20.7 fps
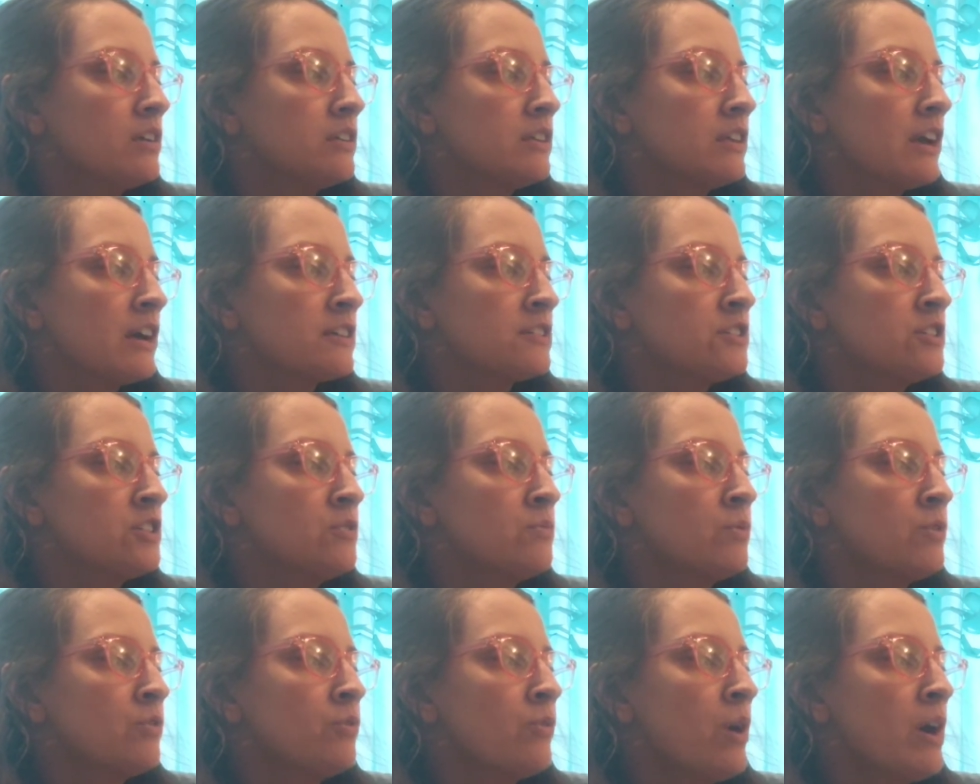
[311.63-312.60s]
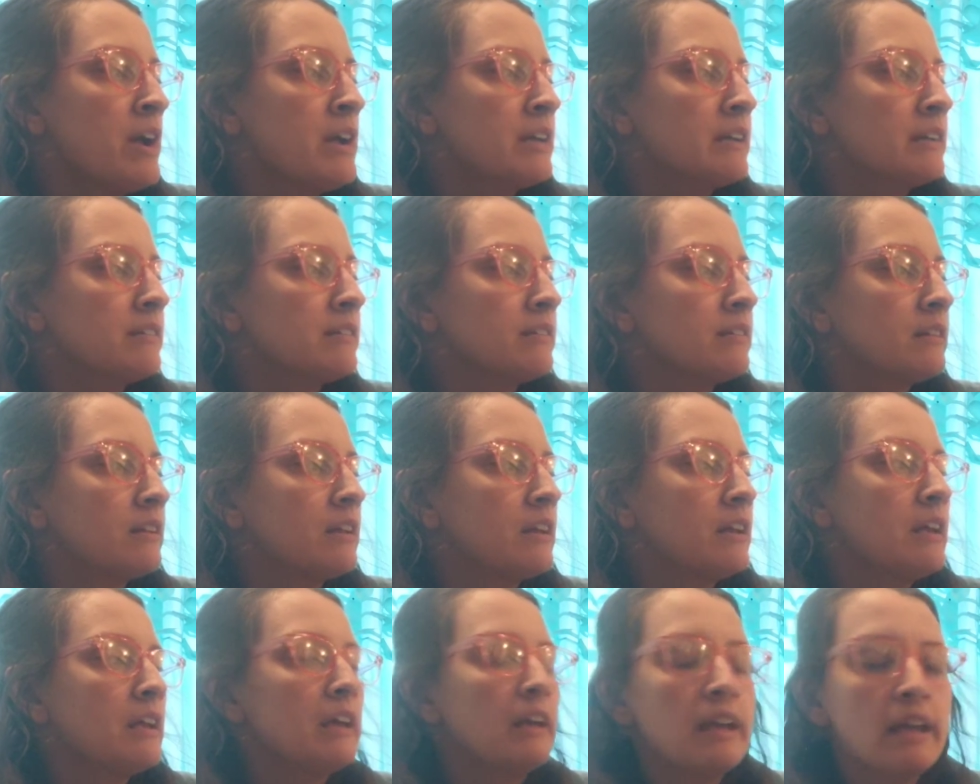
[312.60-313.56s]
Guess you were right.
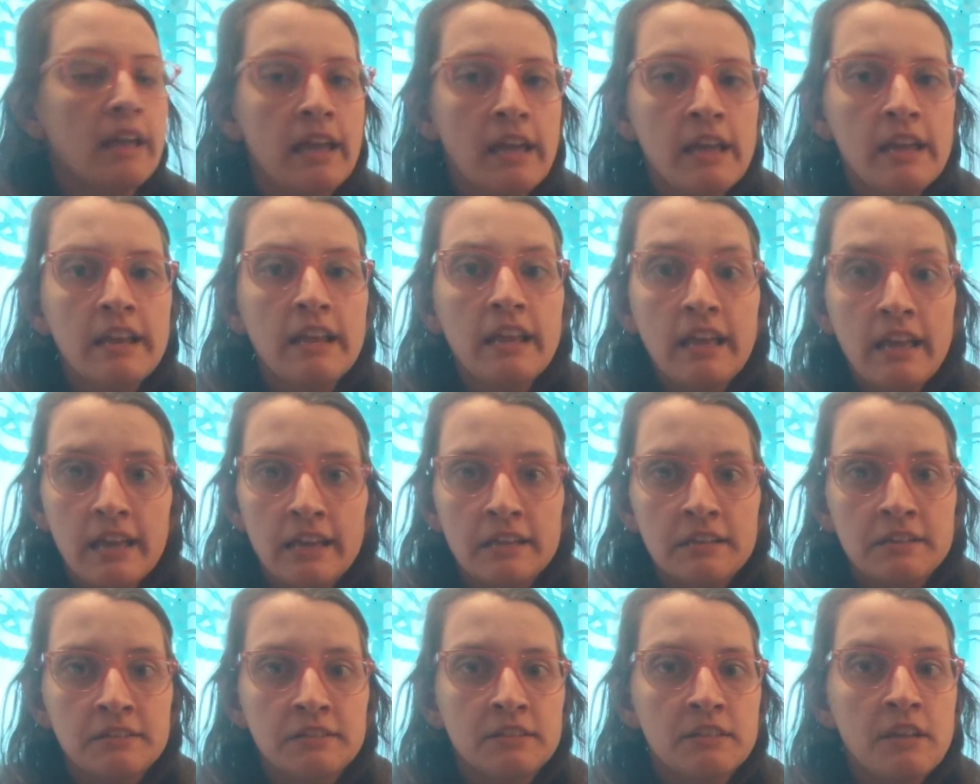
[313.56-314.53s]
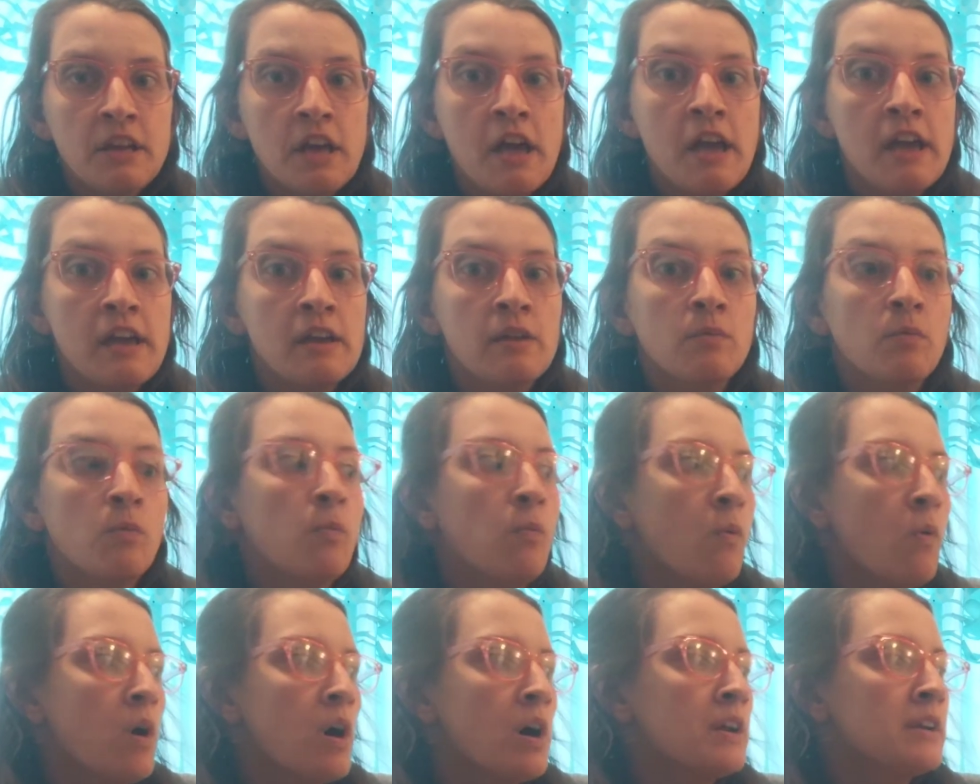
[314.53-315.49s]
It is a
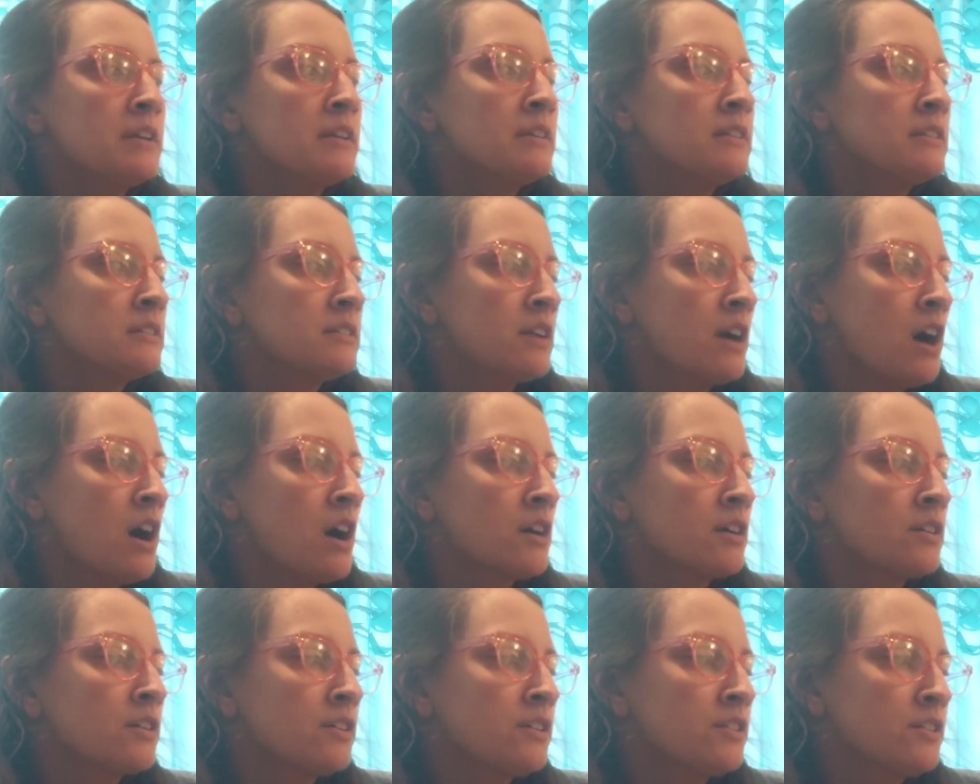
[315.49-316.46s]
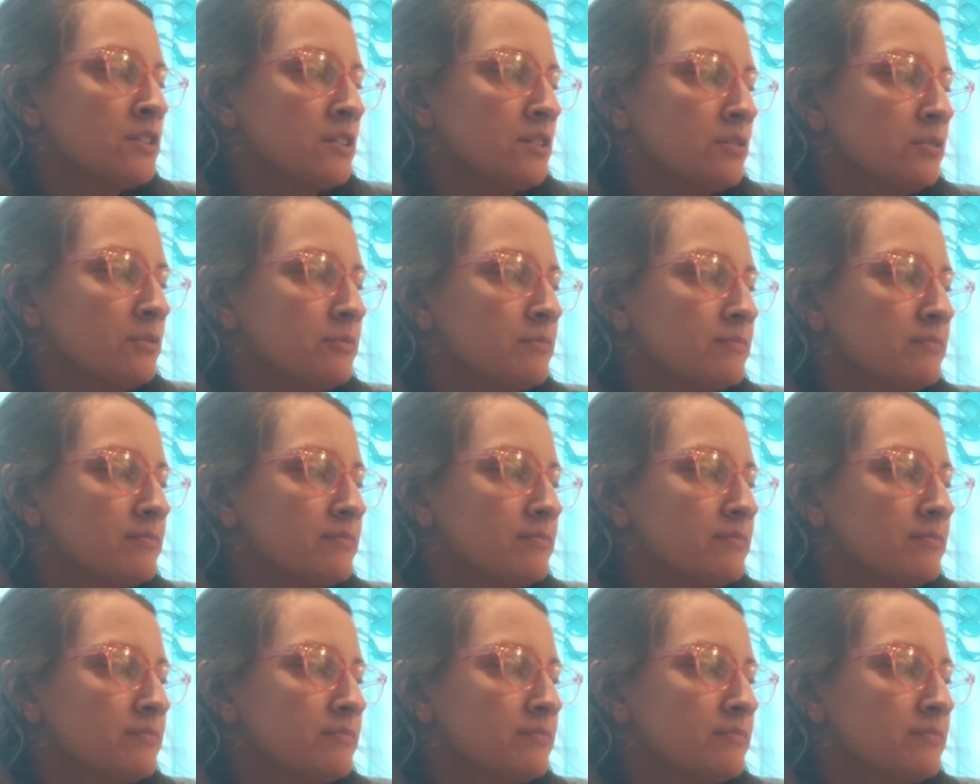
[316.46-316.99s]
one dog canoe.